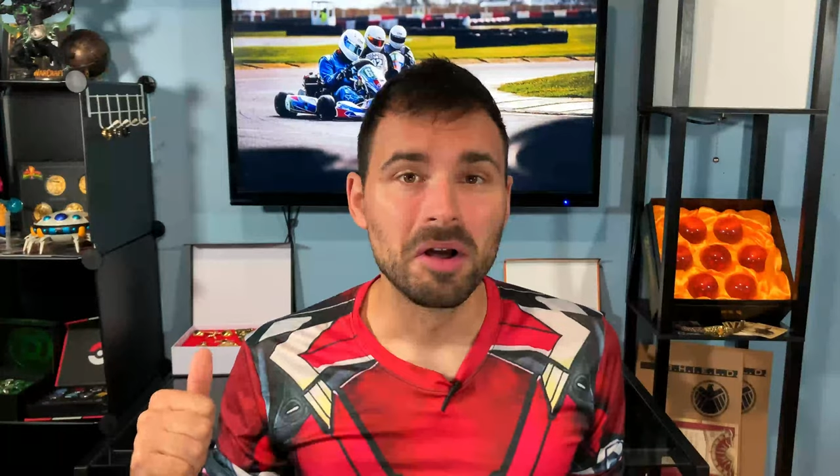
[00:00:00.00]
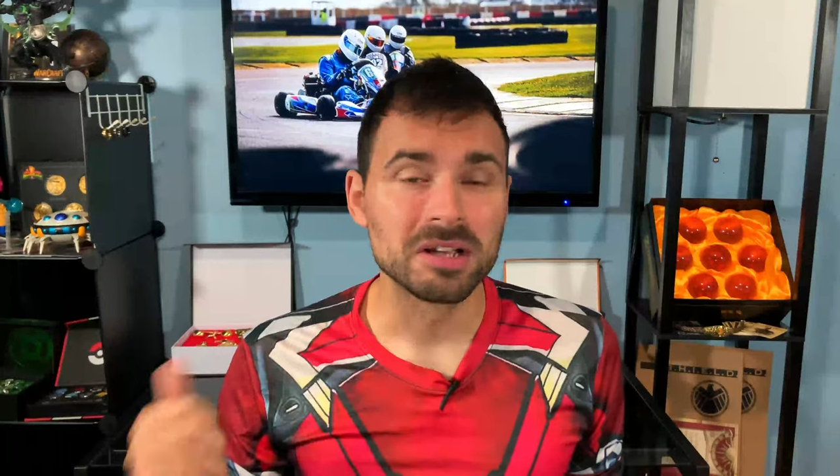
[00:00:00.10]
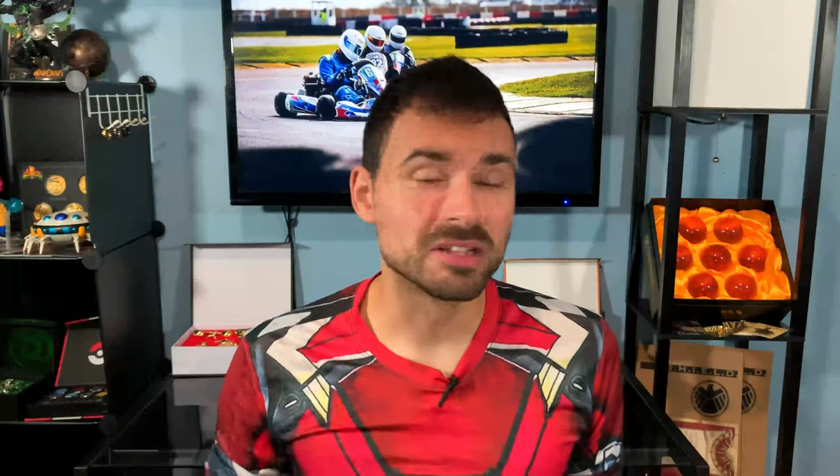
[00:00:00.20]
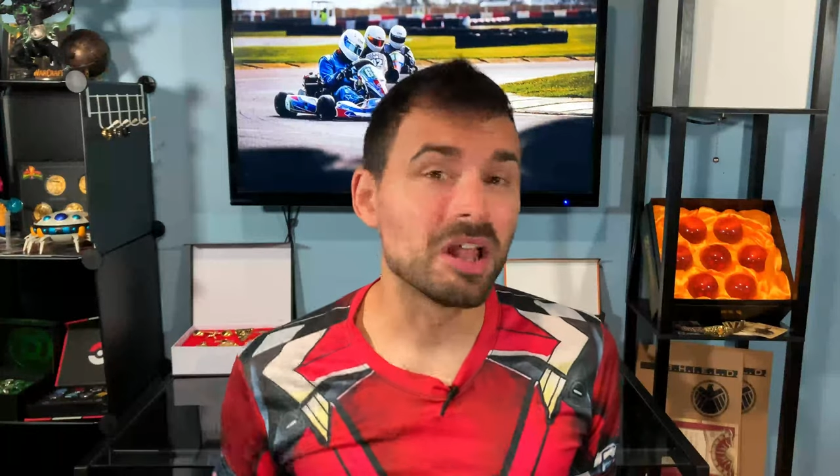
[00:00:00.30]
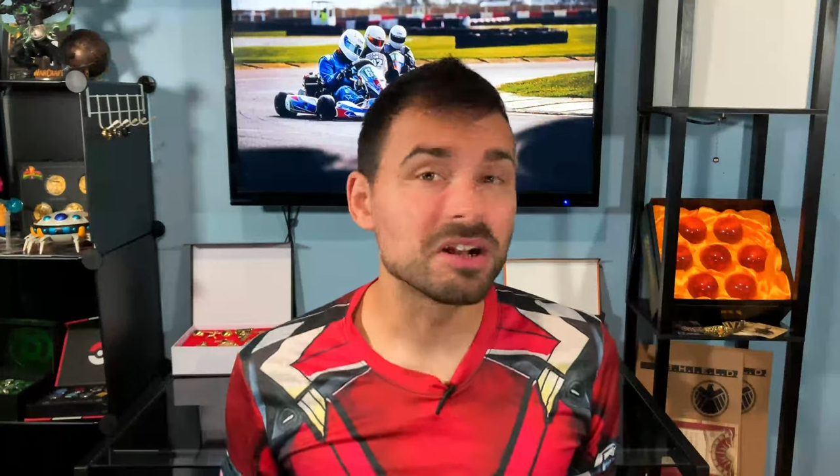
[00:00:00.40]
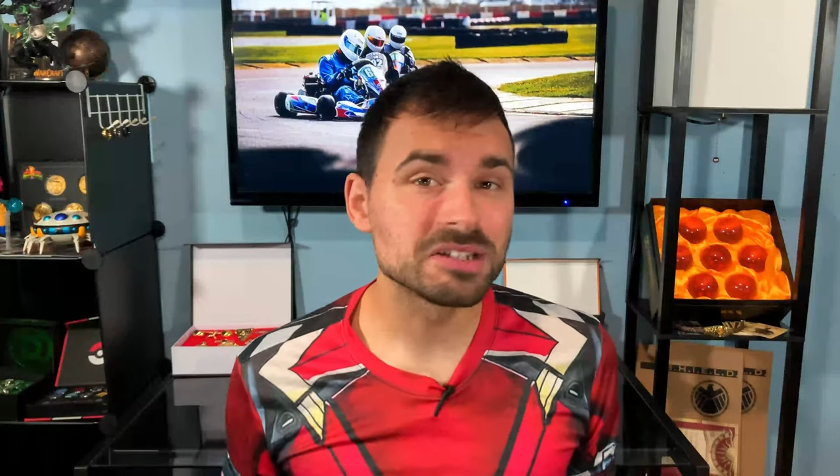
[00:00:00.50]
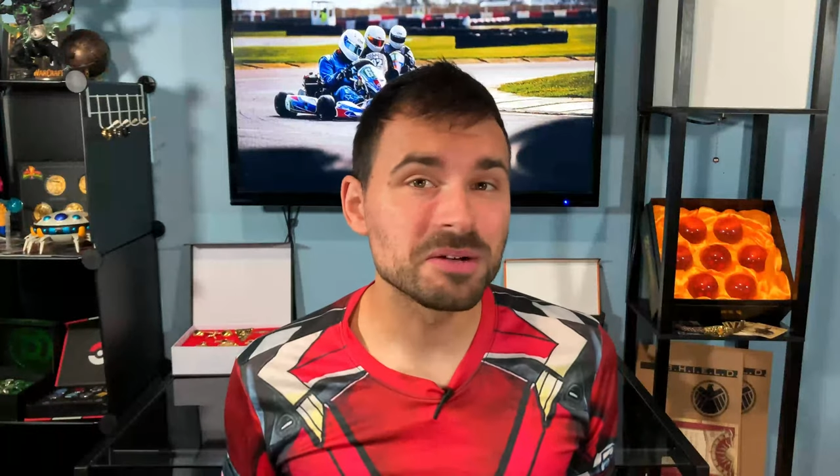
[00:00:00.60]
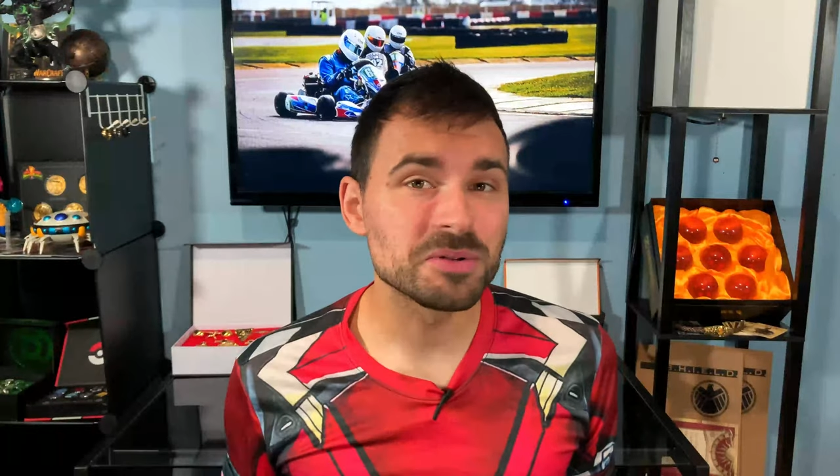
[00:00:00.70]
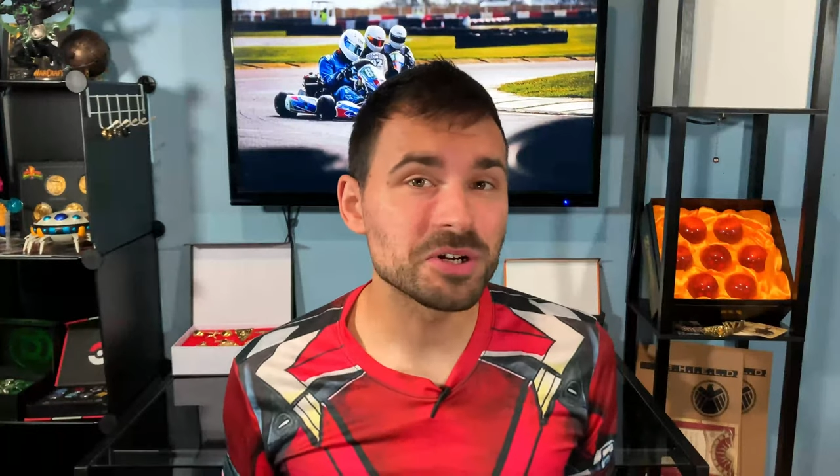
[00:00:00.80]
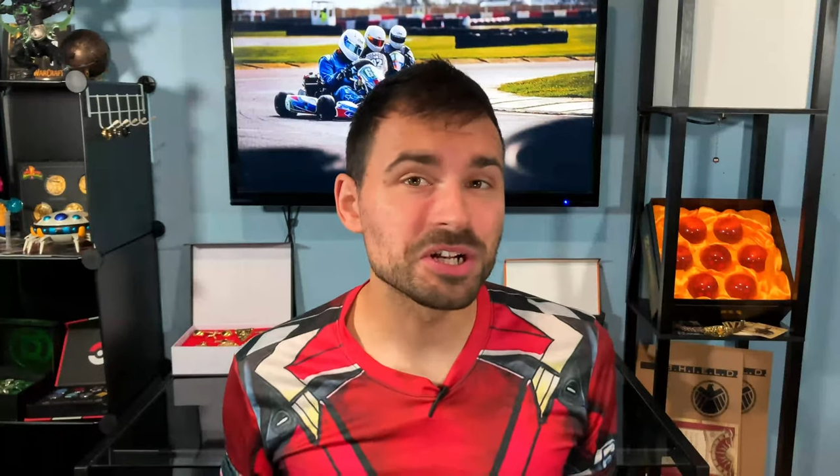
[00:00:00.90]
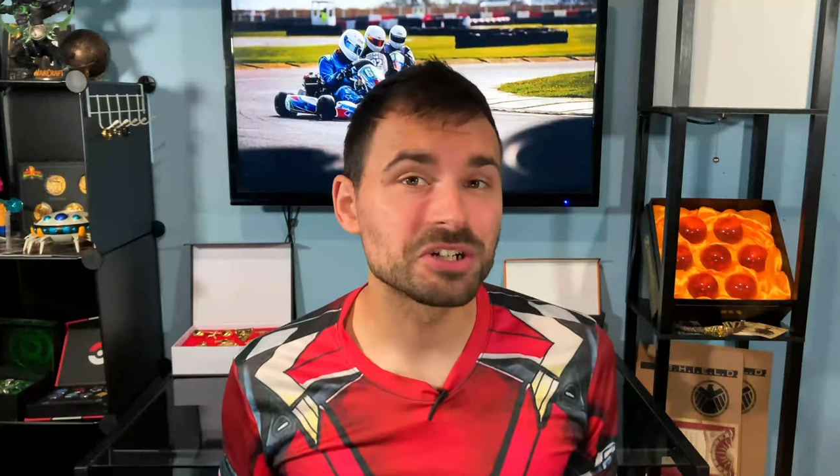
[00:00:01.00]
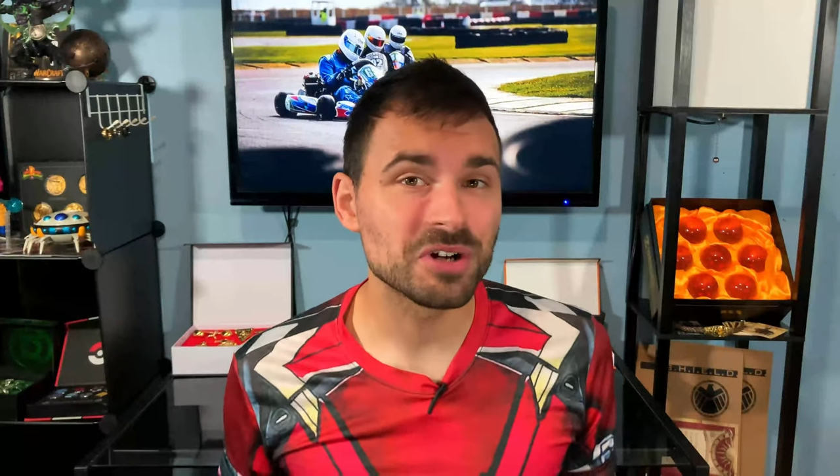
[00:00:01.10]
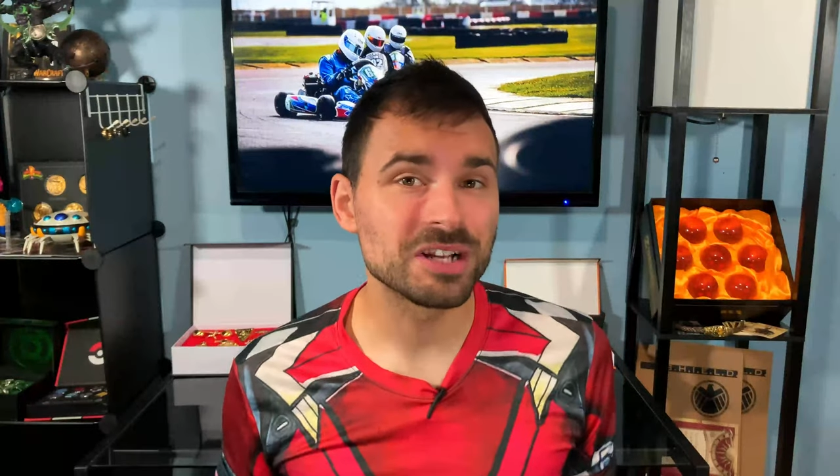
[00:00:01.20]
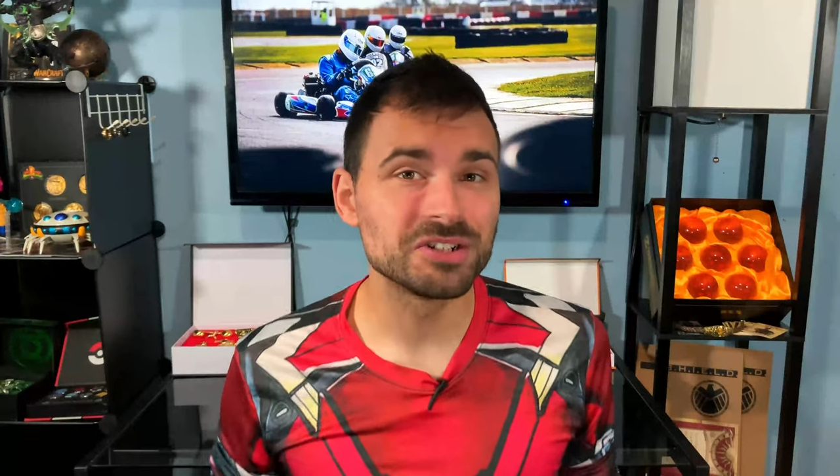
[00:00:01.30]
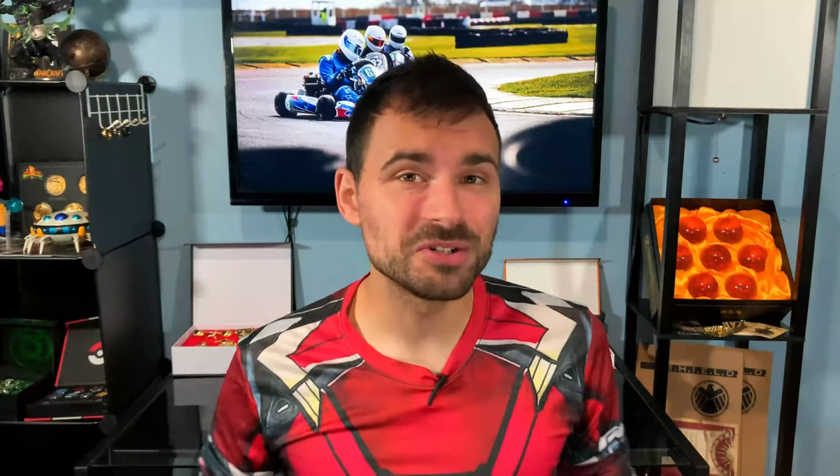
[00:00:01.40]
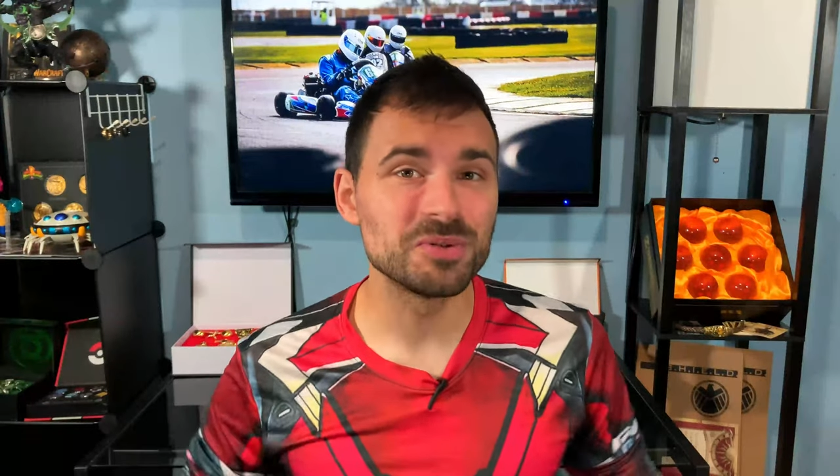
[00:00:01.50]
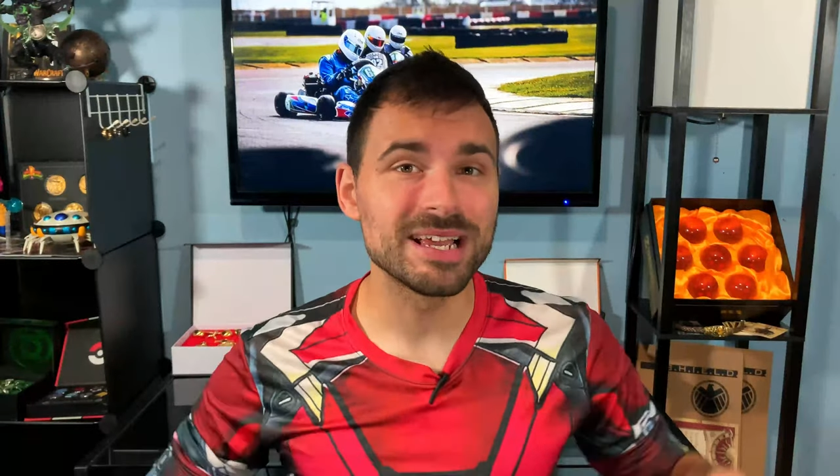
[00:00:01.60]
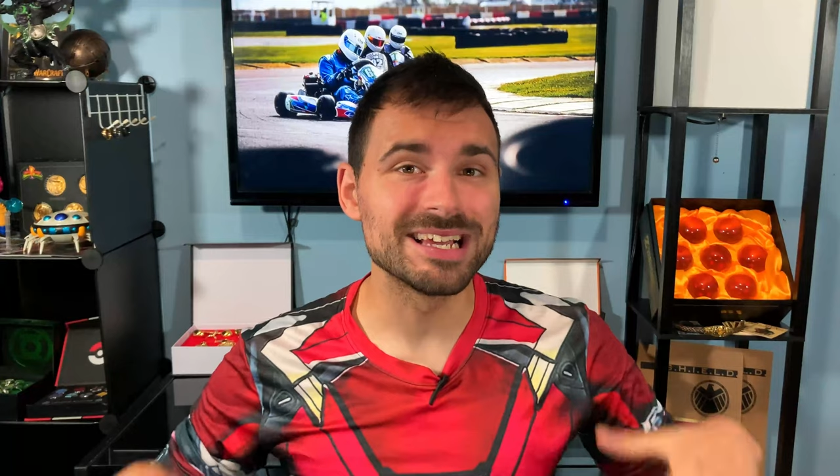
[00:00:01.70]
Because a lot of times what you're going to try to do